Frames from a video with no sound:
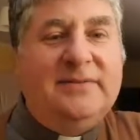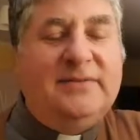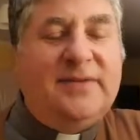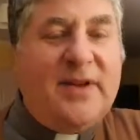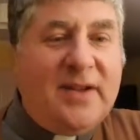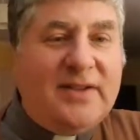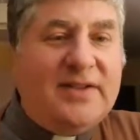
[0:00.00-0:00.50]

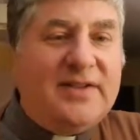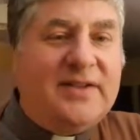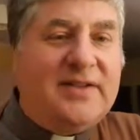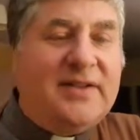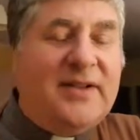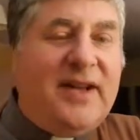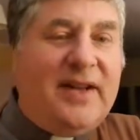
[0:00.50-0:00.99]

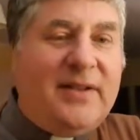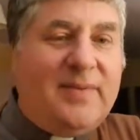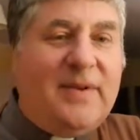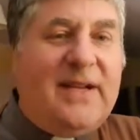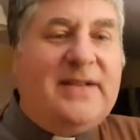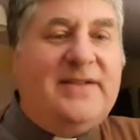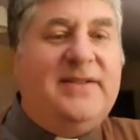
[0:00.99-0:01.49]
France and other
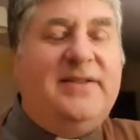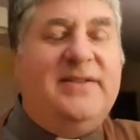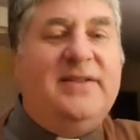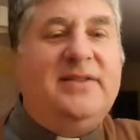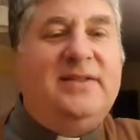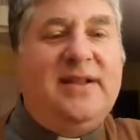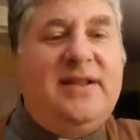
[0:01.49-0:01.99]
places
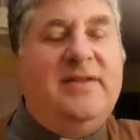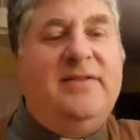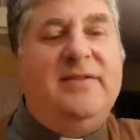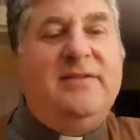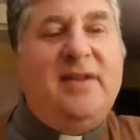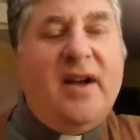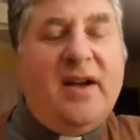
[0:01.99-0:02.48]
continue
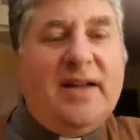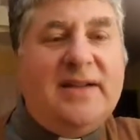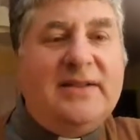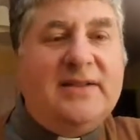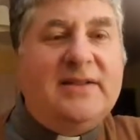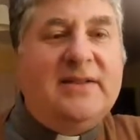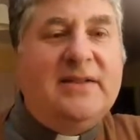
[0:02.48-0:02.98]
to
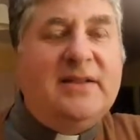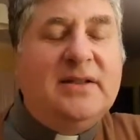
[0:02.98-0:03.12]
rise,